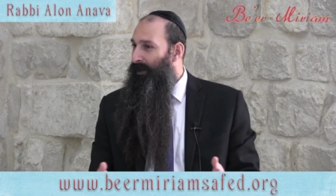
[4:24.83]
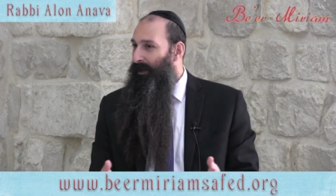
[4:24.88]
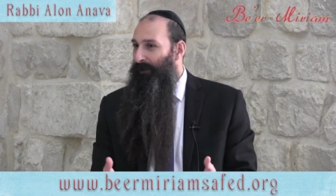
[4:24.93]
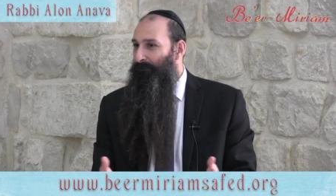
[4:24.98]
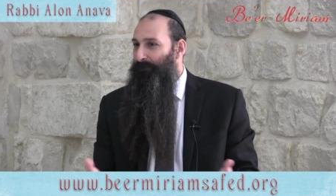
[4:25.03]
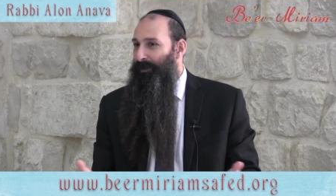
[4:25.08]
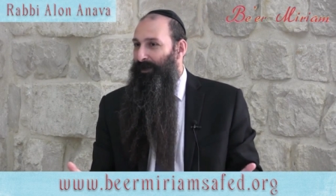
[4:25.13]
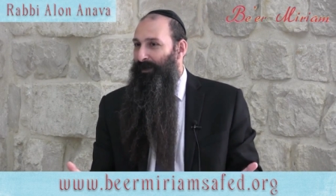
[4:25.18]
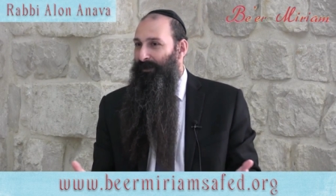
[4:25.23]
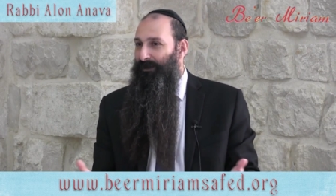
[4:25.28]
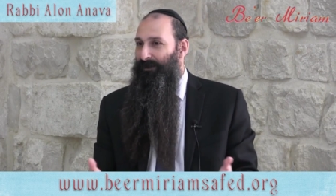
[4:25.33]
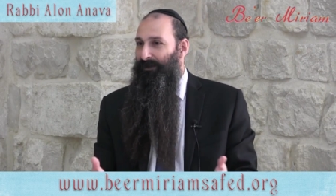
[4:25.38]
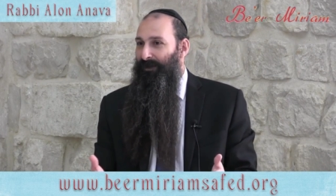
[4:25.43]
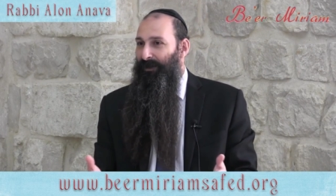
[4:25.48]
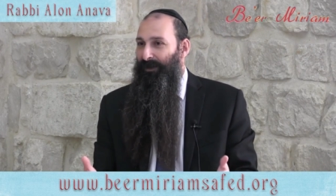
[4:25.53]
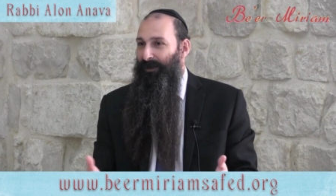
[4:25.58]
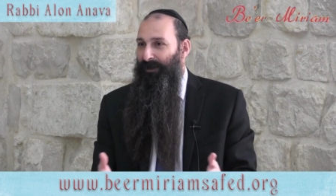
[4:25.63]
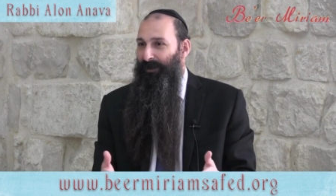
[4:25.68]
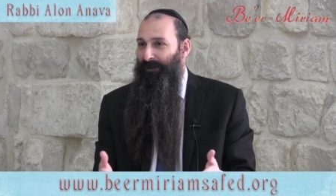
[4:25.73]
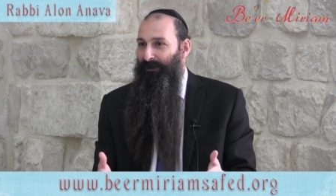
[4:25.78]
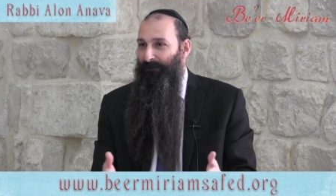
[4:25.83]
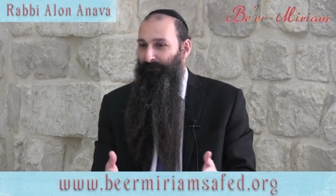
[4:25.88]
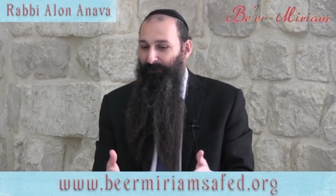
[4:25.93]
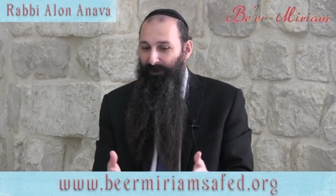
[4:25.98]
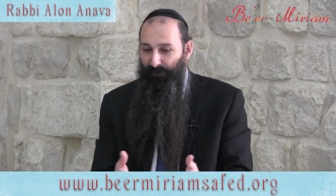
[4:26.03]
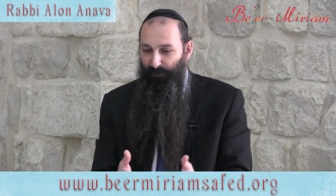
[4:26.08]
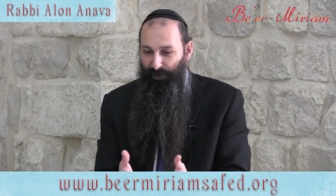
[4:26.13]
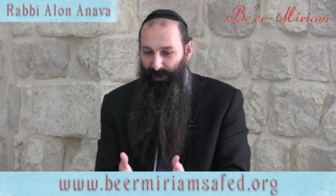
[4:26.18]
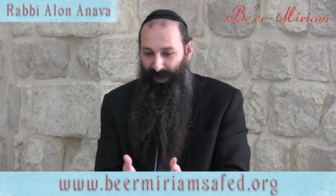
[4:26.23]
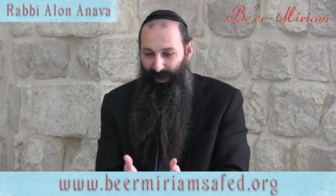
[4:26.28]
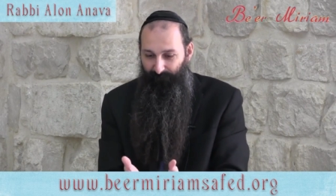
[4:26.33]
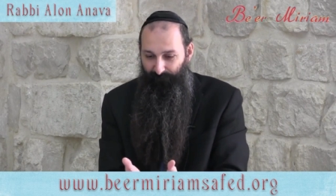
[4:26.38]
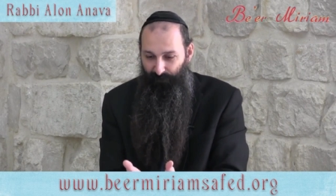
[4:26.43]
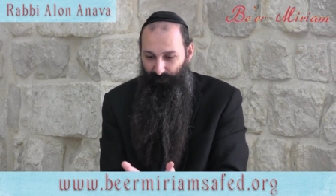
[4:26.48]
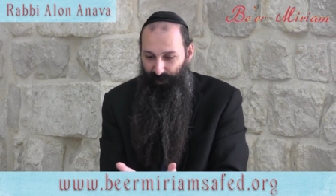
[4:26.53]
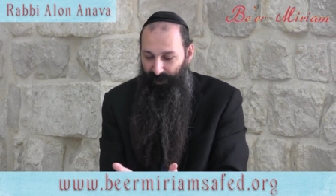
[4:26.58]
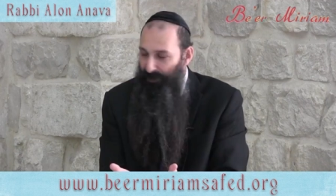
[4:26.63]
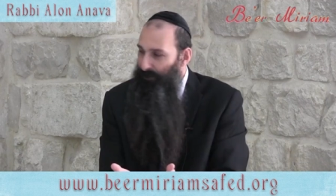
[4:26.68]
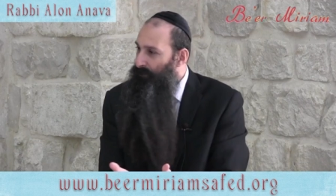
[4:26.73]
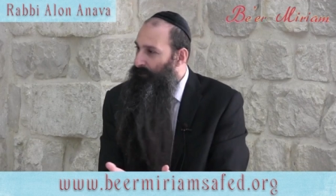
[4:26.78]
I mean, uh, I mean, we have
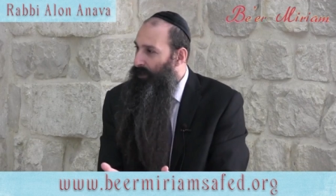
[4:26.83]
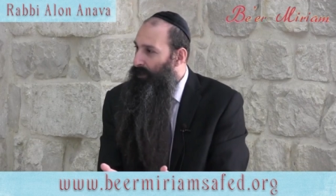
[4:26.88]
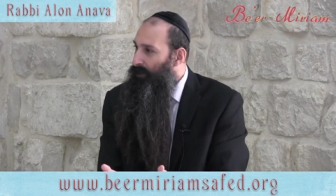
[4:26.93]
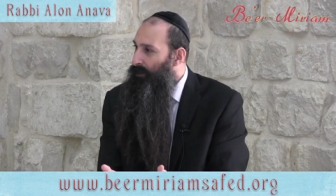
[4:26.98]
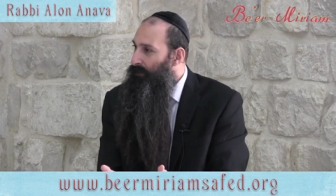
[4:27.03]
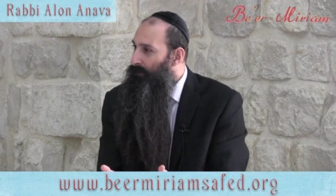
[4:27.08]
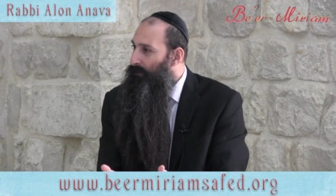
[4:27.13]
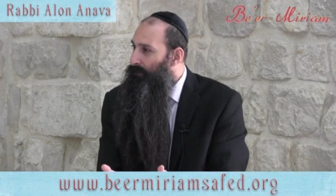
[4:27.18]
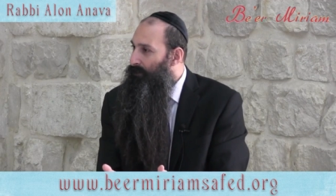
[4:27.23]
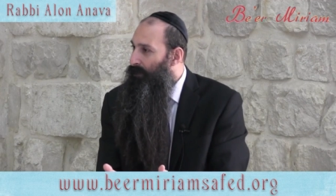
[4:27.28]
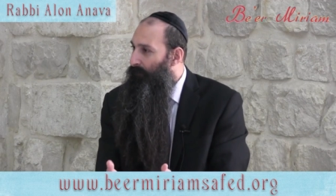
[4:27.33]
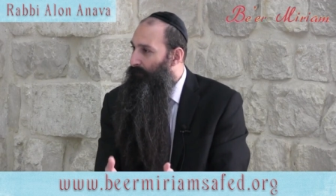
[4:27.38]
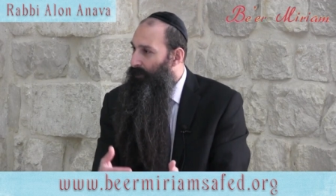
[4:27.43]
already tickets.